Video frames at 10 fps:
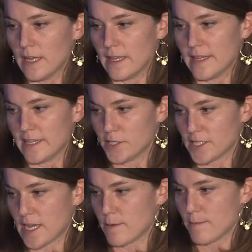And then
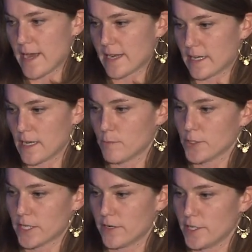just coming back,
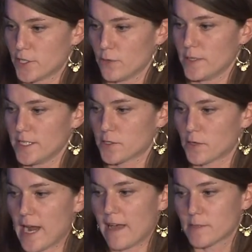Bruce already showed these
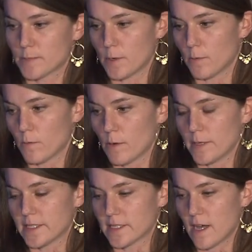graphs, but what
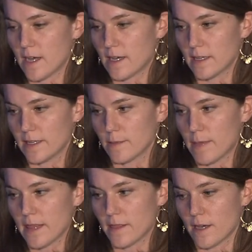we saw in the
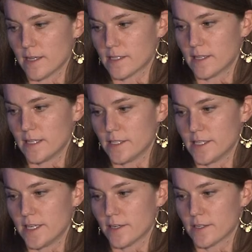Bendhos in these
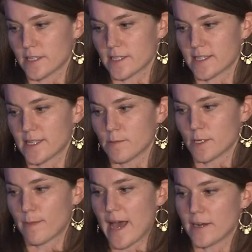years is a
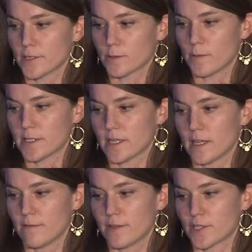similar pattern to what we saw in
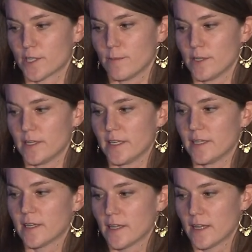the fish
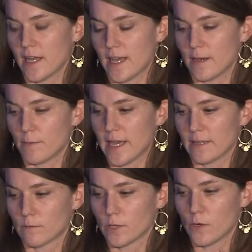community. We
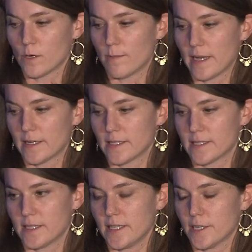had low
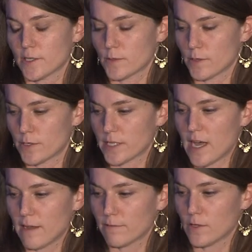abundance in the years where there was
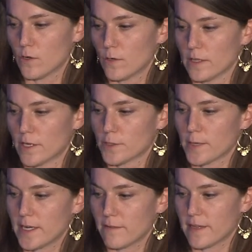high flow and large
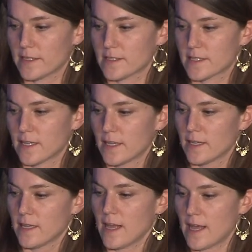rain events,
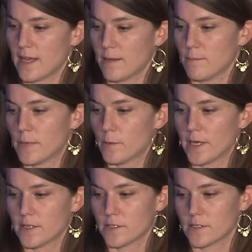but we
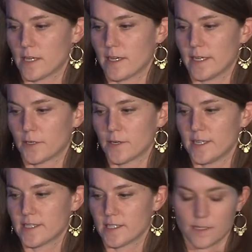also saw an
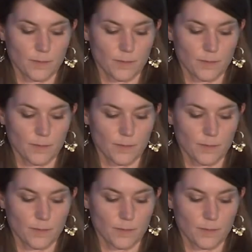increase in the